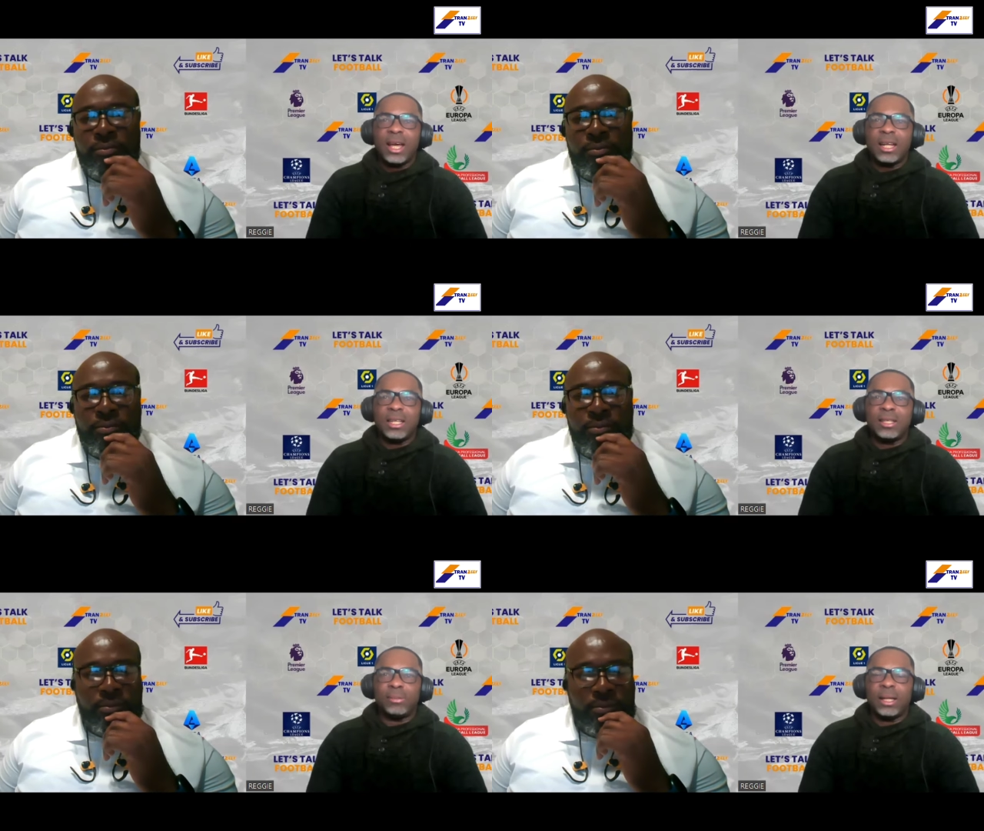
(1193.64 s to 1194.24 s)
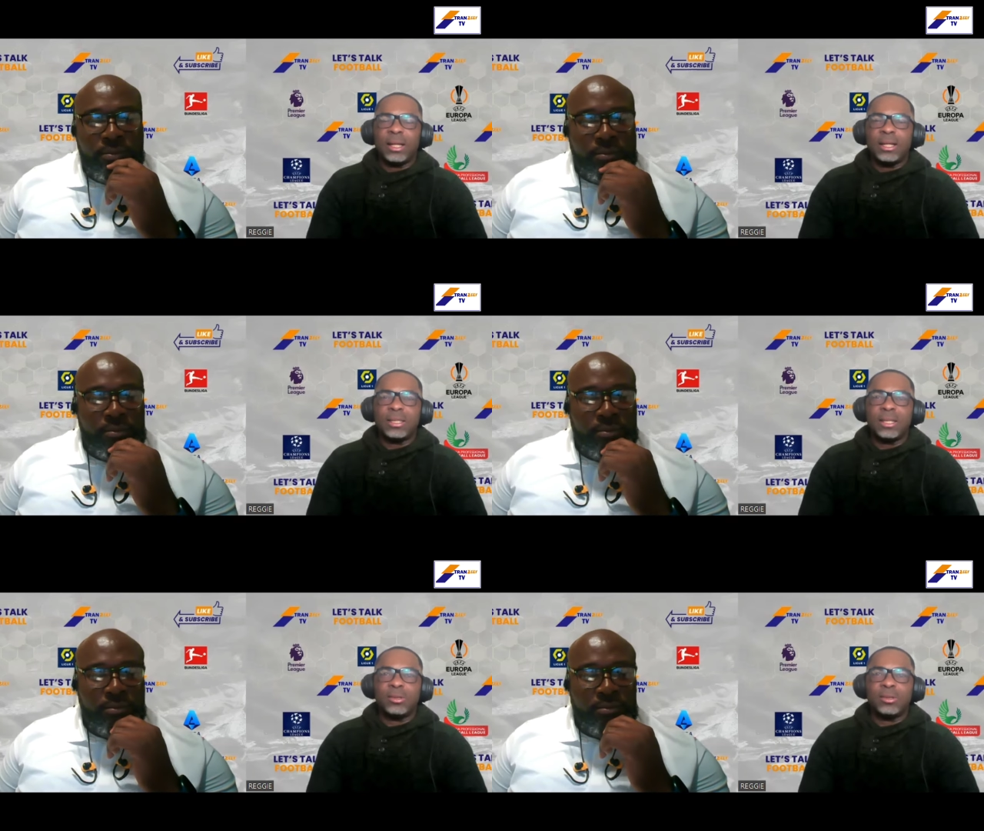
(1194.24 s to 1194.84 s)
Speaker 1: and in-depth
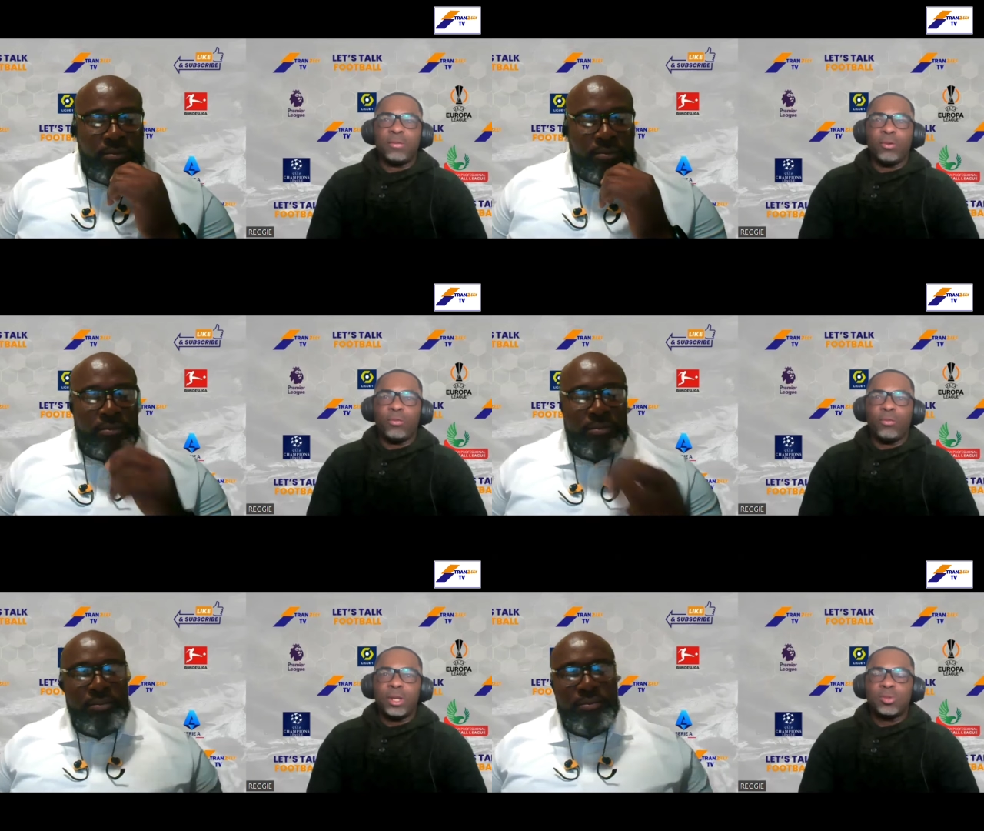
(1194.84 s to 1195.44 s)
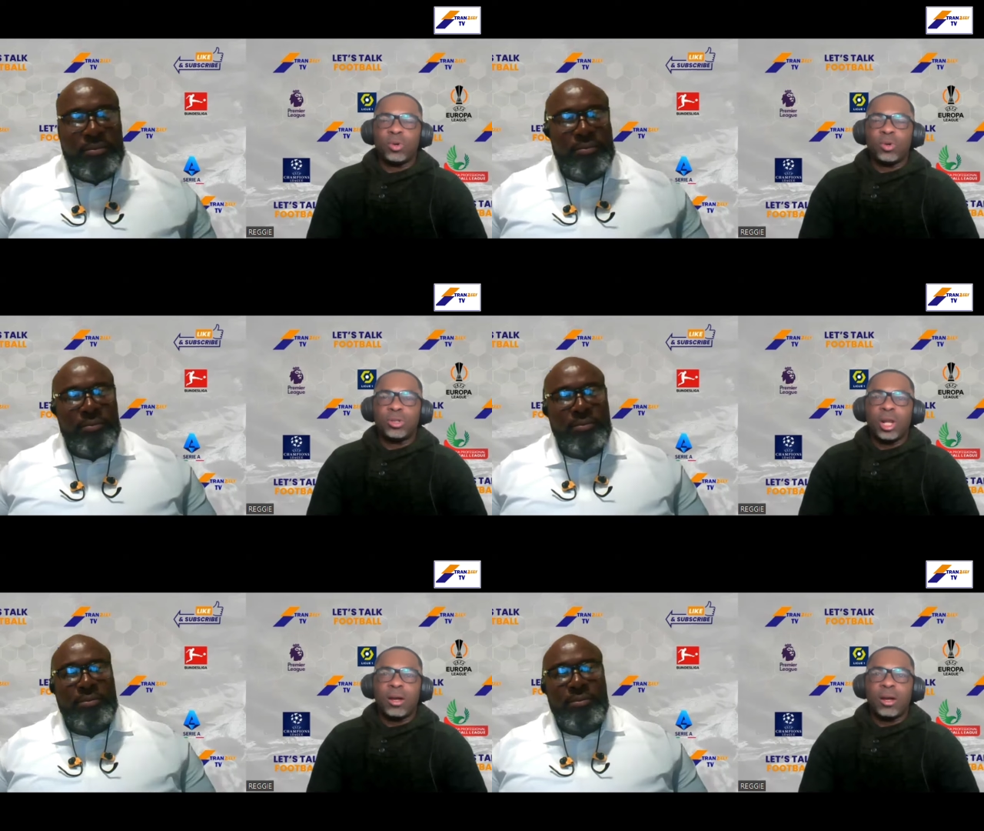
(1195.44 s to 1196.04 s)
analysis. If you finish watching
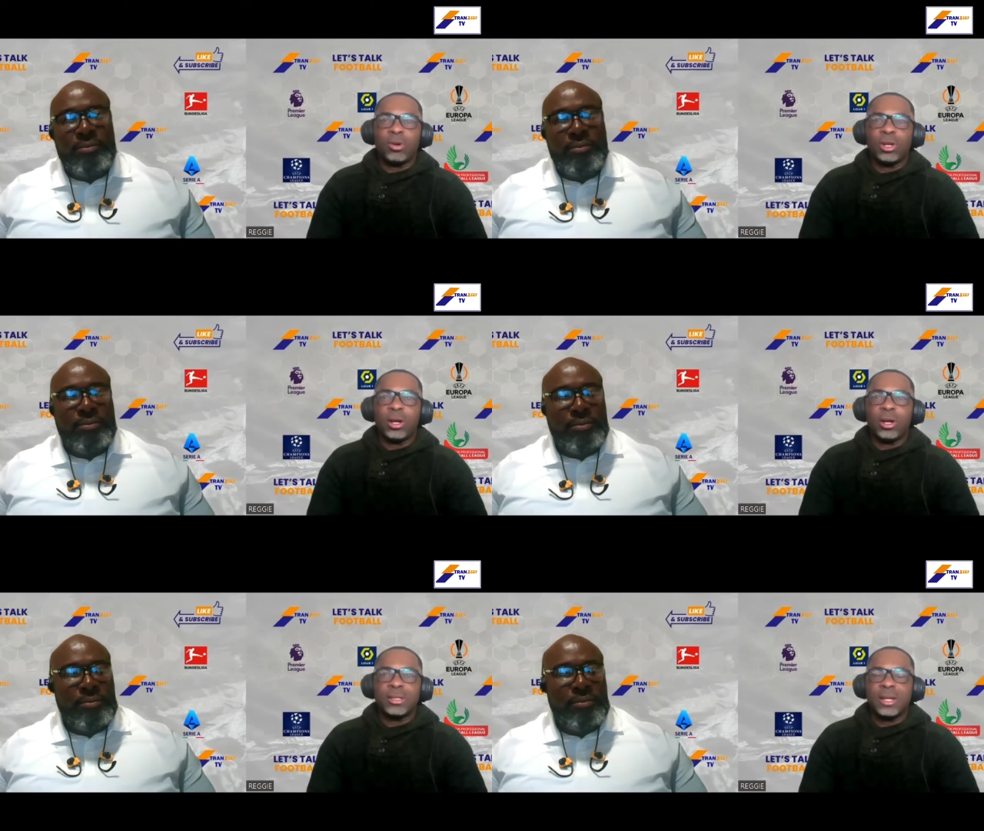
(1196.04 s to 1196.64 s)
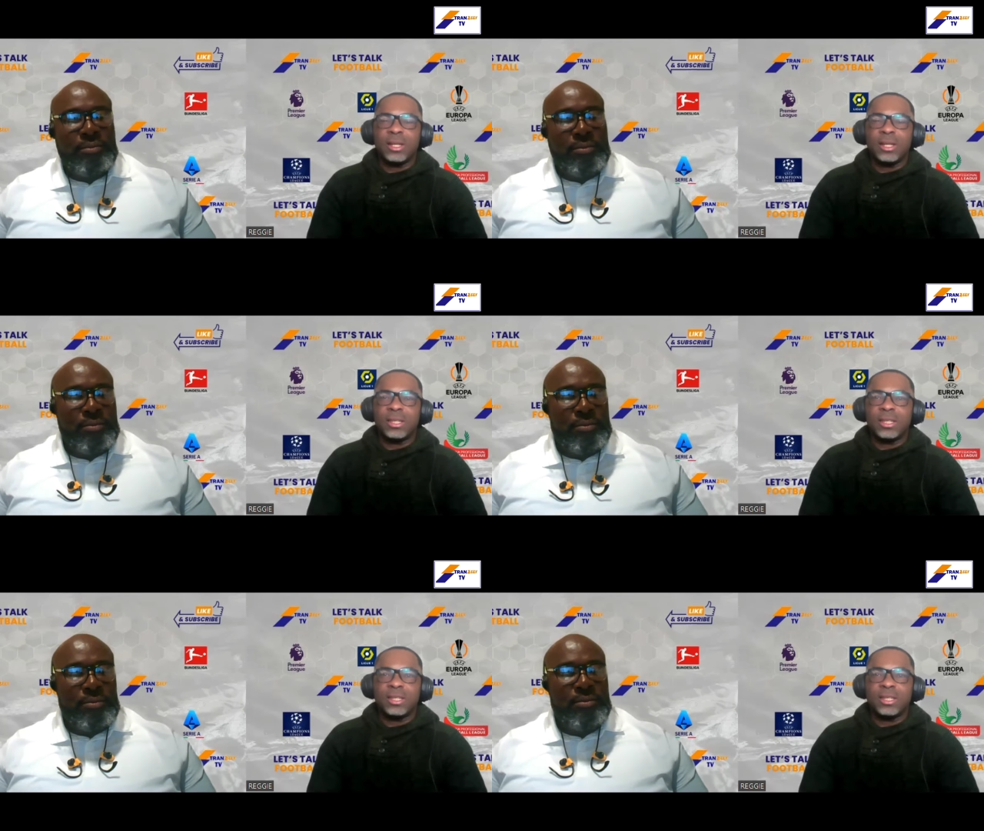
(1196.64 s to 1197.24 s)
all our, all our series in
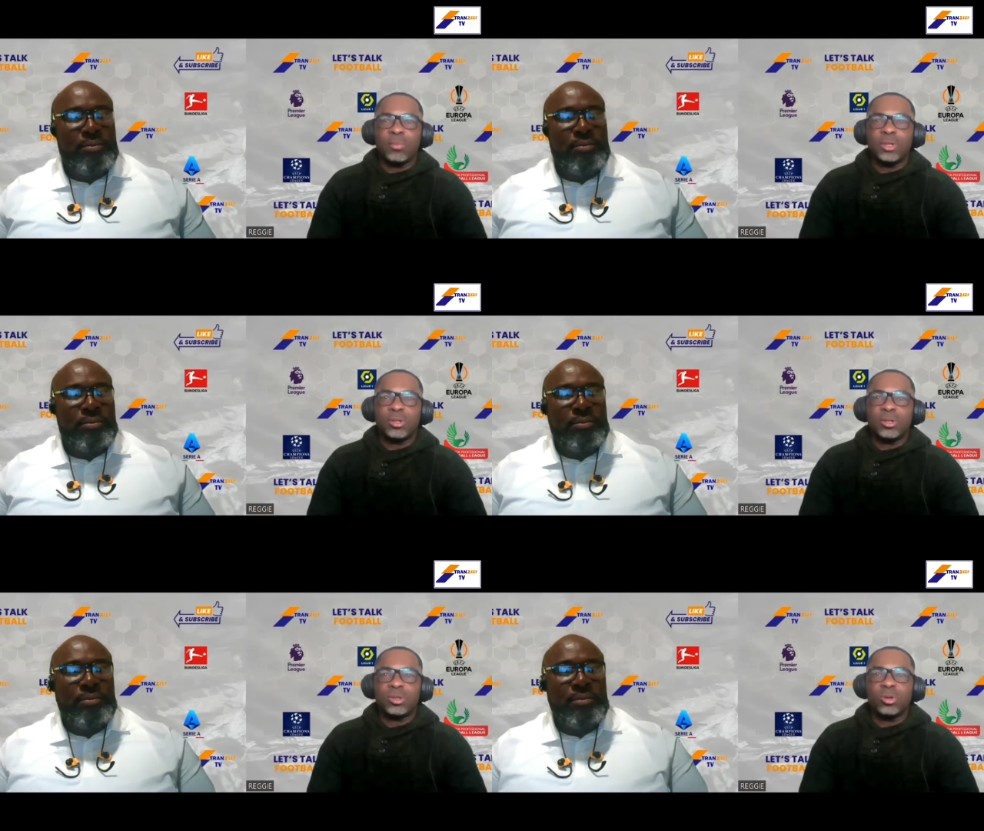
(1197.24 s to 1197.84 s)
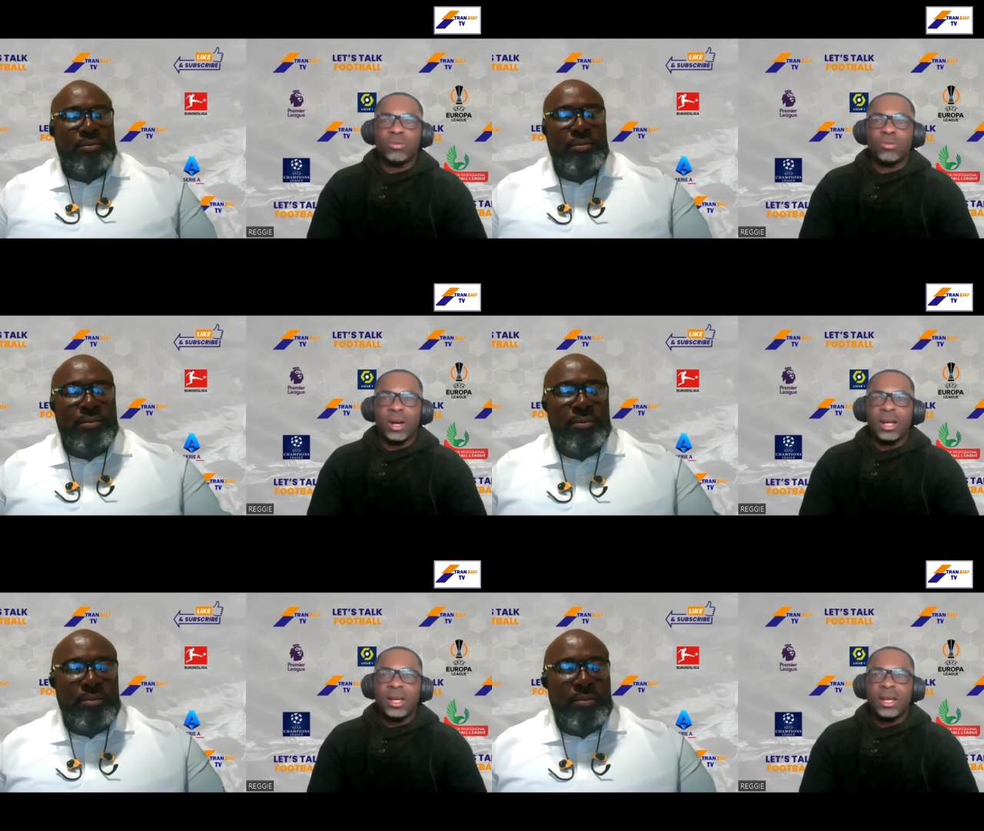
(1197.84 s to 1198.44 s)
this competition so
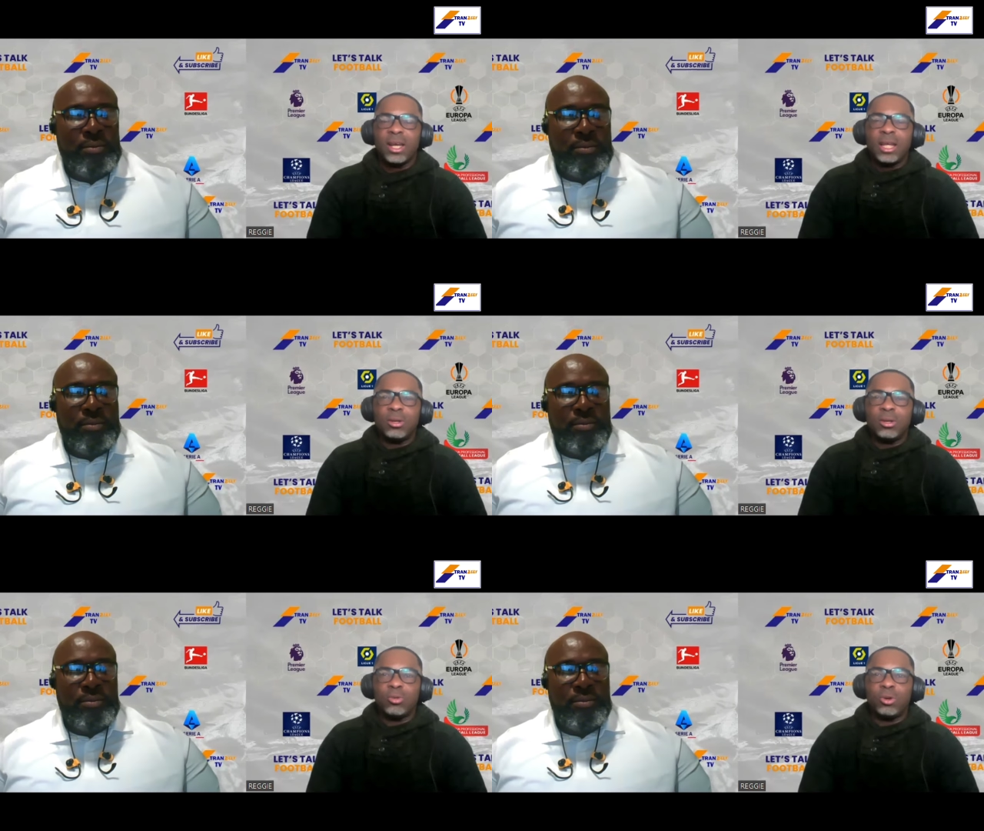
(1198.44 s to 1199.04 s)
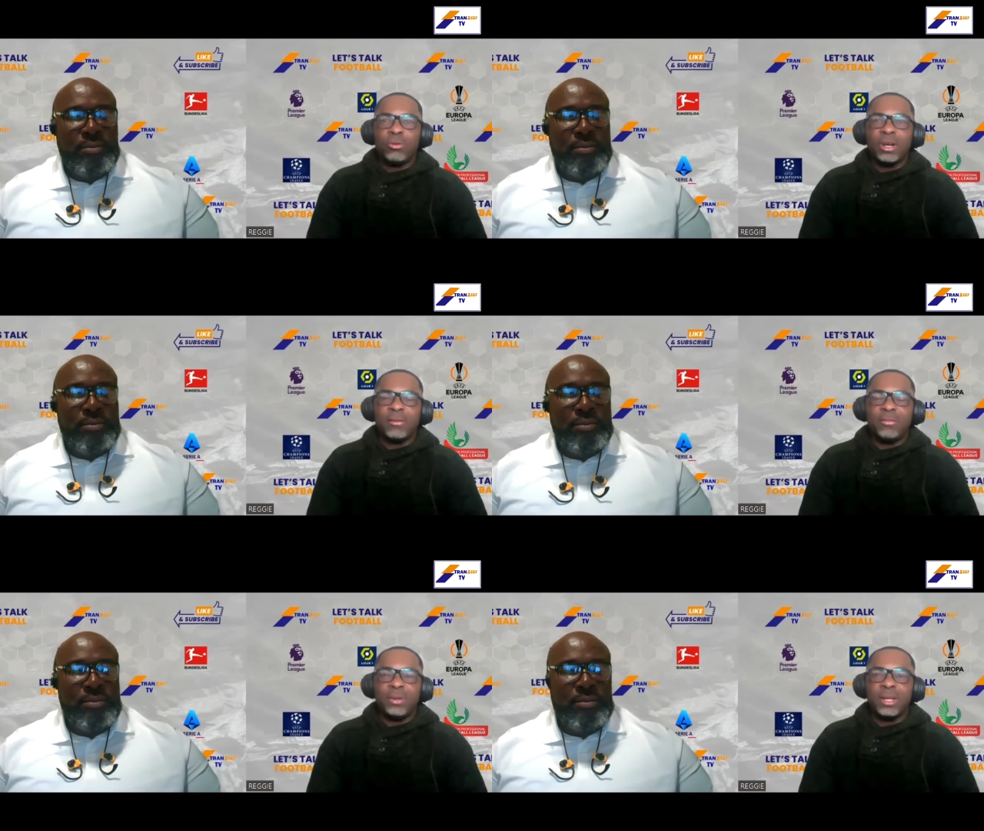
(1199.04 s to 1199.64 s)
far, you will
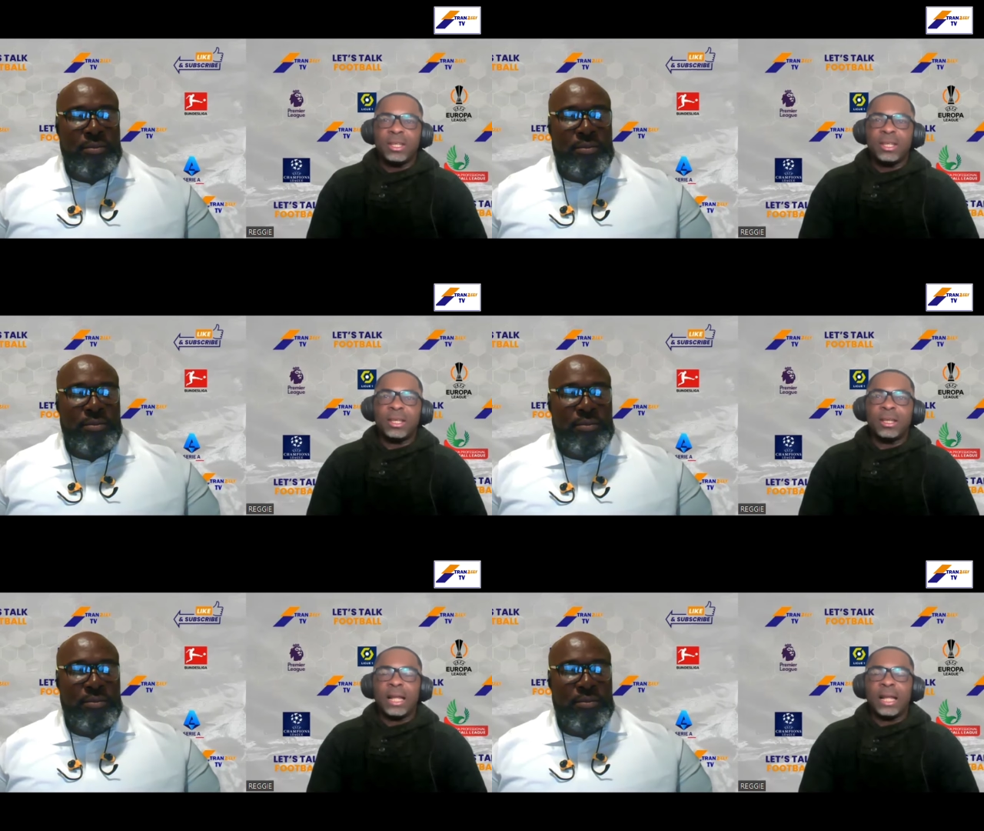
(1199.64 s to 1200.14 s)
have been